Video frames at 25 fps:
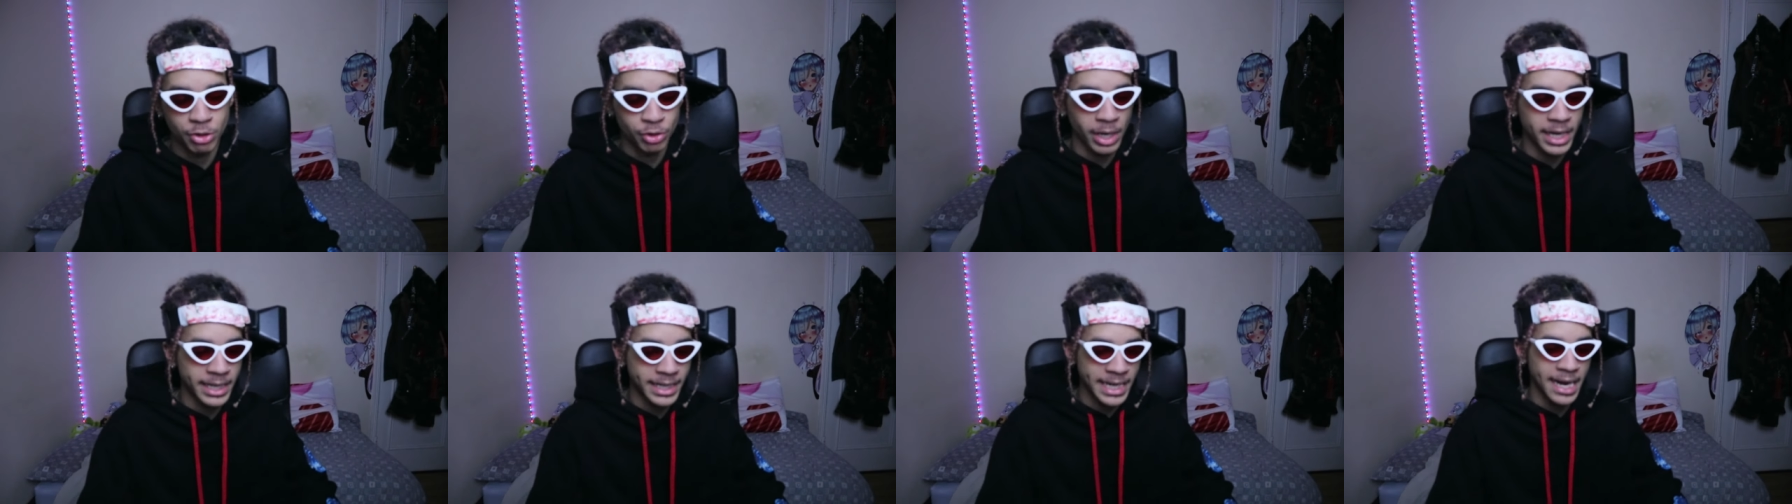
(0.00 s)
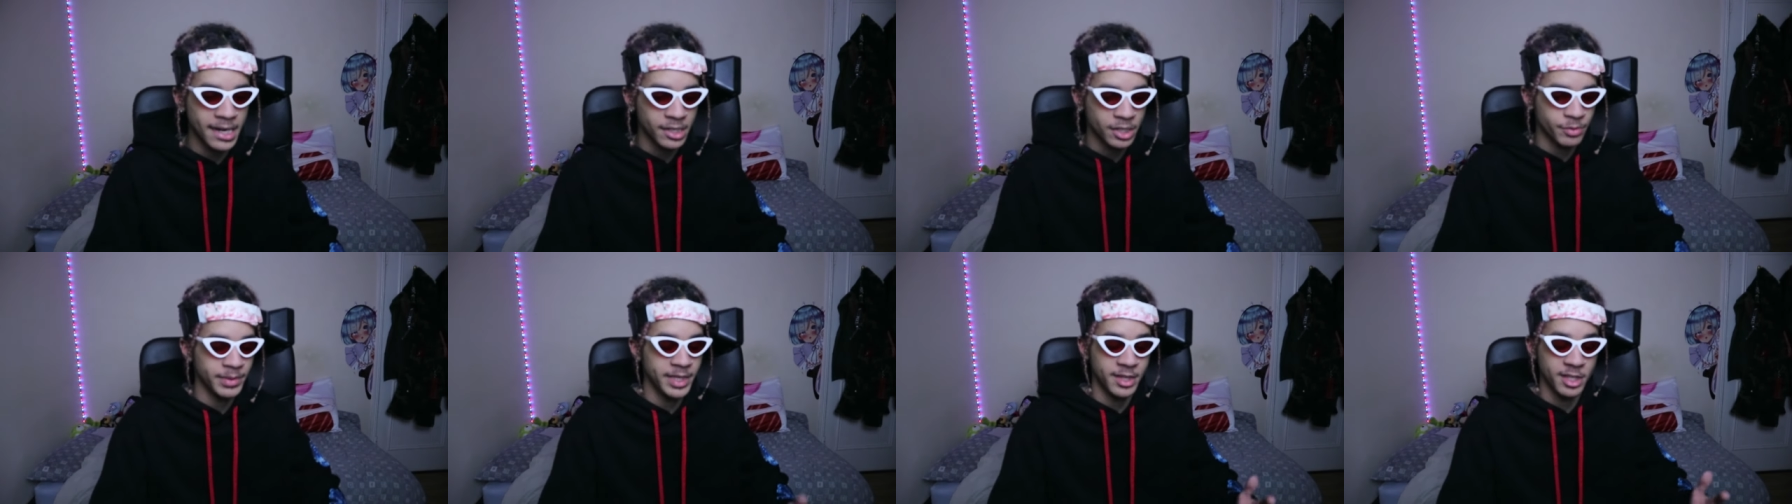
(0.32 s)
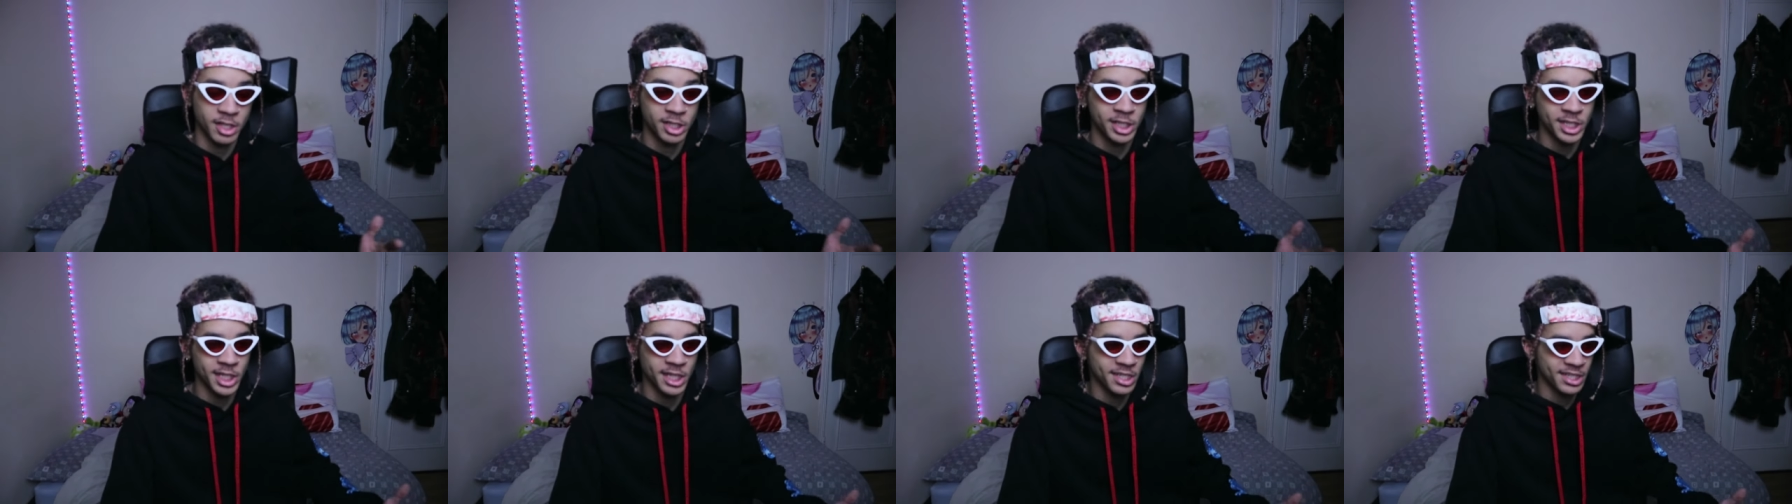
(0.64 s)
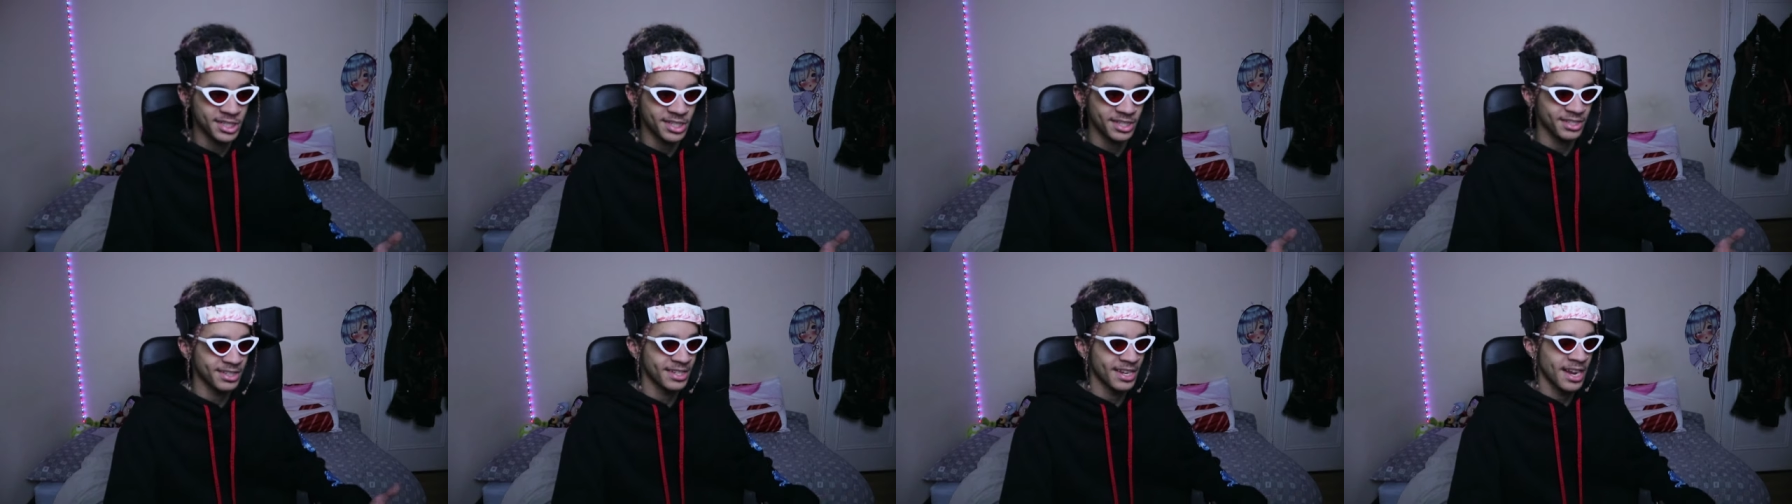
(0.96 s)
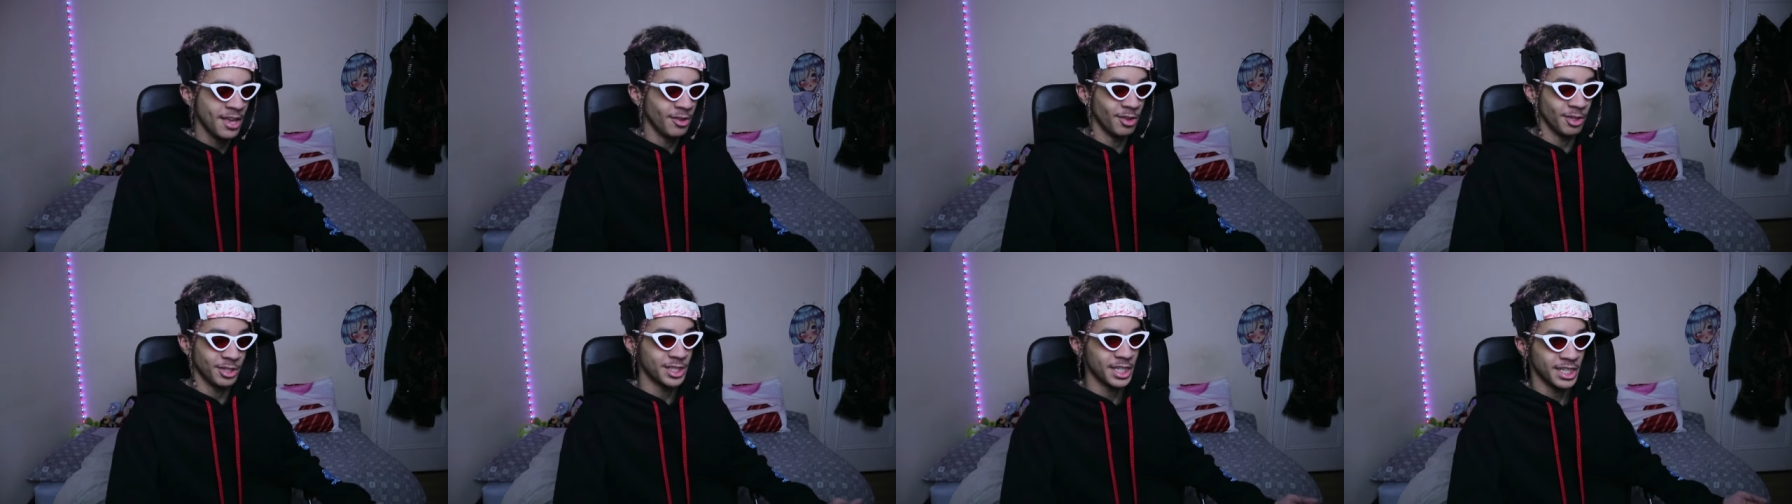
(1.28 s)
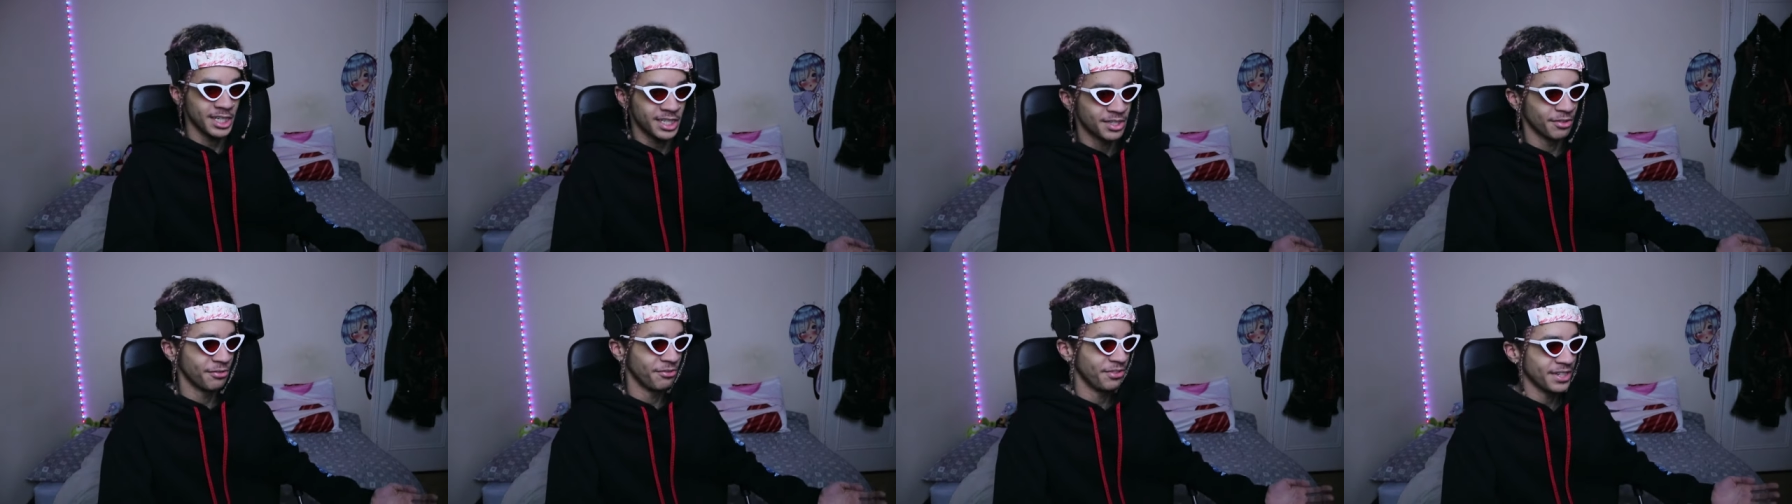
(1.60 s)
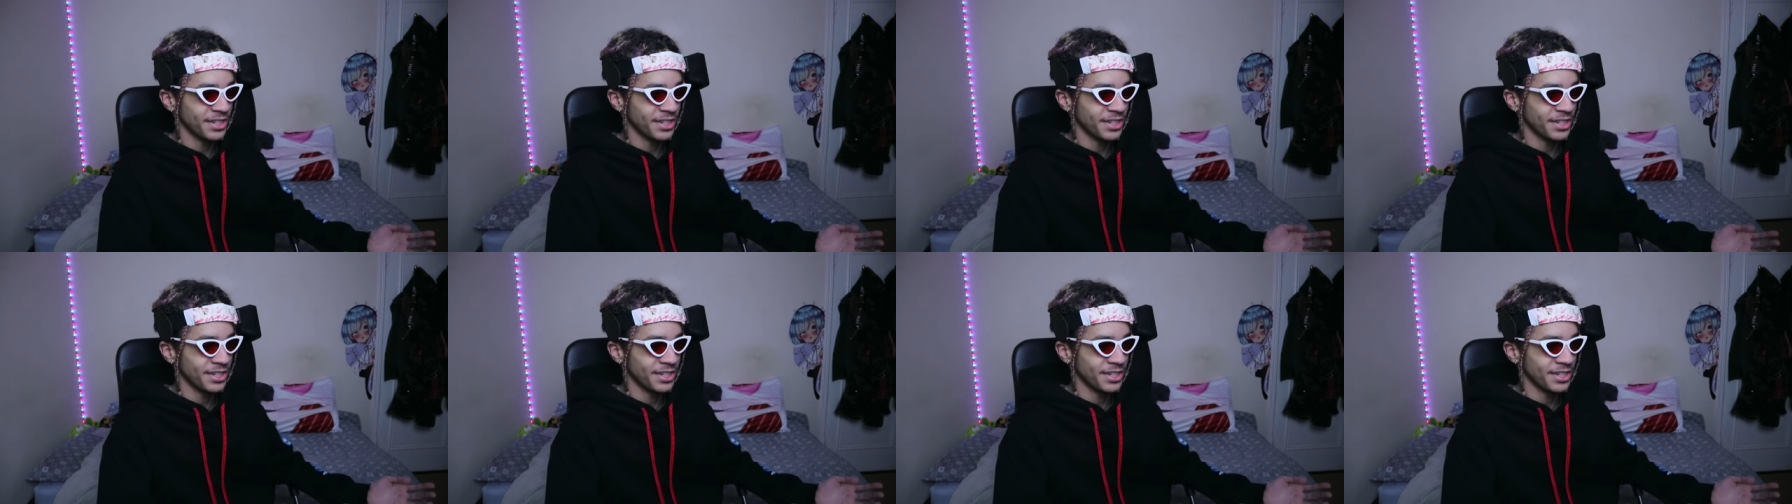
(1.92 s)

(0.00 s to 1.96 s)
try cancel me, the sisters, the sister